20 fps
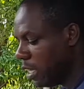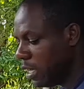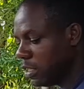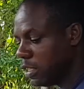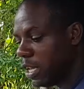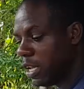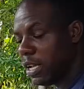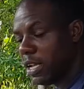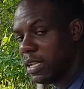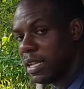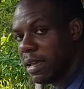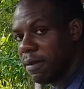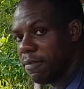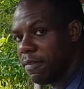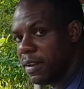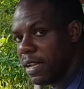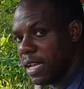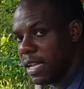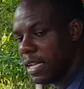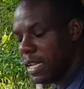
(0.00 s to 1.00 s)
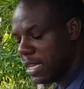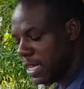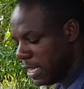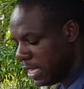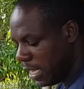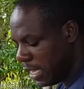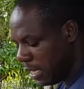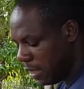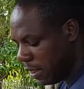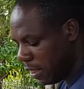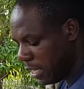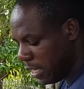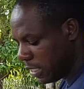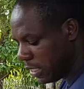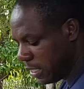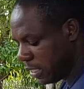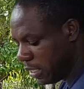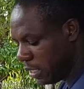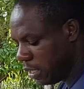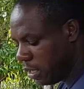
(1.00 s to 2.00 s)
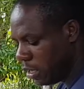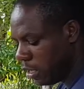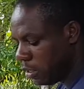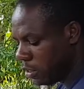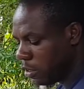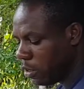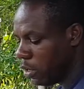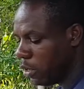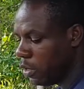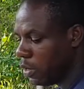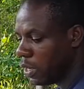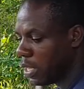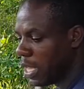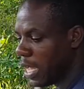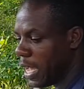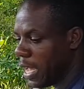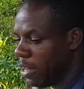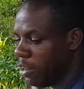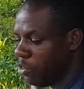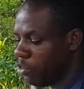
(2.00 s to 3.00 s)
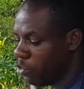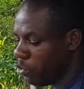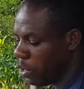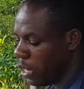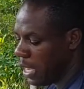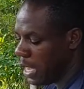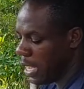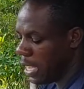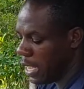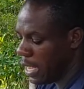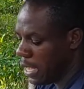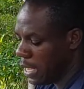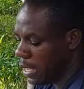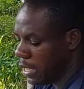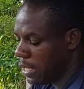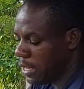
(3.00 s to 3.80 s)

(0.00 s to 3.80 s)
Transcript: So you'll definitely need this so you can draw